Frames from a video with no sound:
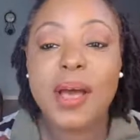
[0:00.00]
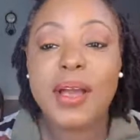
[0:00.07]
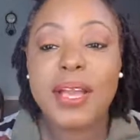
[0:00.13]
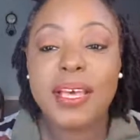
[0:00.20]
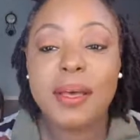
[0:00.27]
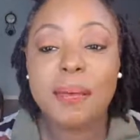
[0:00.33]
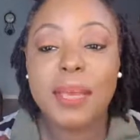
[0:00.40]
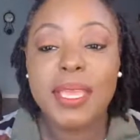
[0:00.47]

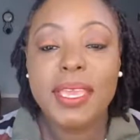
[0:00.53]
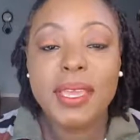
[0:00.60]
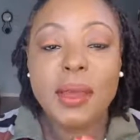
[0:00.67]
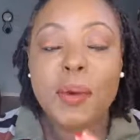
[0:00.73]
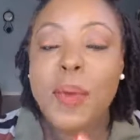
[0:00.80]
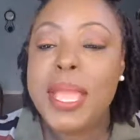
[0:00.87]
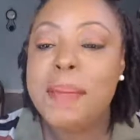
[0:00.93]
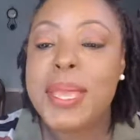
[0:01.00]
come
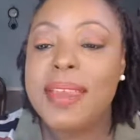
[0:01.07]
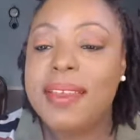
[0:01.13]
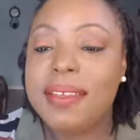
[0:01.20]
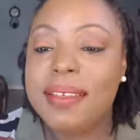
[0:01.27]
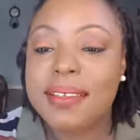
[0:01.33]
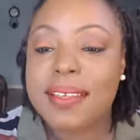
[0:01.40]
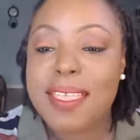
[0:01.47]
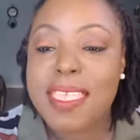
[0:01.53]
in. Wait a
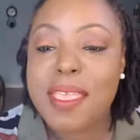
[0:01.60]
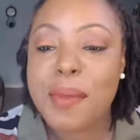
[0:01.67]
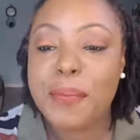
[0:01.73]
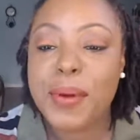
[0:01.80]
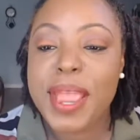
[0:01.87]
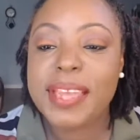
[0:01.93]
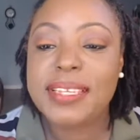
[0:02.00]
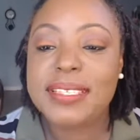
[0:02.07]
minute.
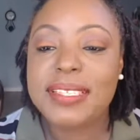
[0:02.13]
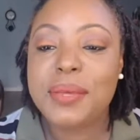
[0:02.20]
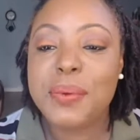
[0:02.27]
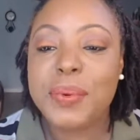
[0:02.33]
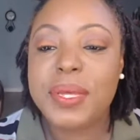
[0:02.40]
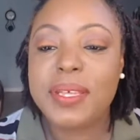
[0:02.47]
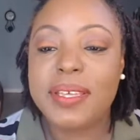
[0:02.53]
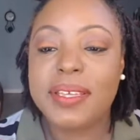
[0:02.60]
Practicing
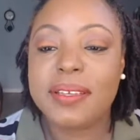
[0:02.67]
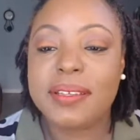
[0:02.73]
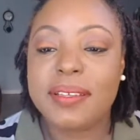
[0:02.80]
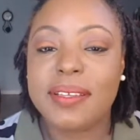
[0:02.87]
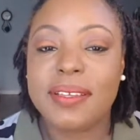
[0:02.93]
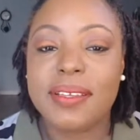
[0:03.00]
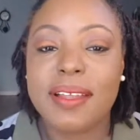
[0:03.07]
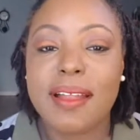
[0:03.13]
what?
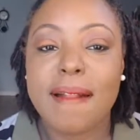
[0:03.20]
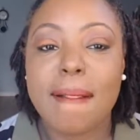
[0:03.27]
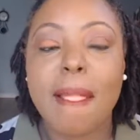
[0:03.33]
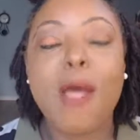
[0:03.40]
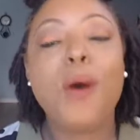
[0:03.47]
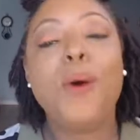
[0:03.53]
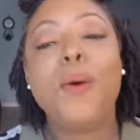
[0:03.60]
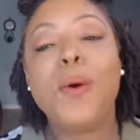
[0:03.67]

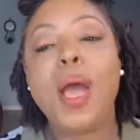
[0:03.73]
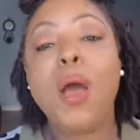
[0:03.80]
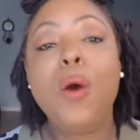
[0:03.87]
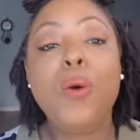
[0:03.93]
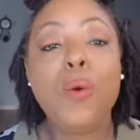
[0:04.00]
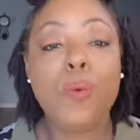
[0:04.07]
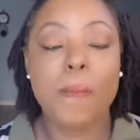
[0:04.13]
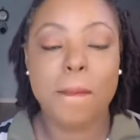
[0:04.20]

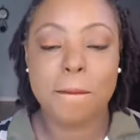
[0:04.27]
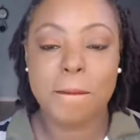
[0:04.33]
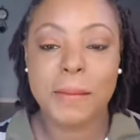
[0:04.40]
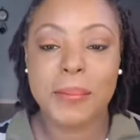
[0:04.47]
Oh,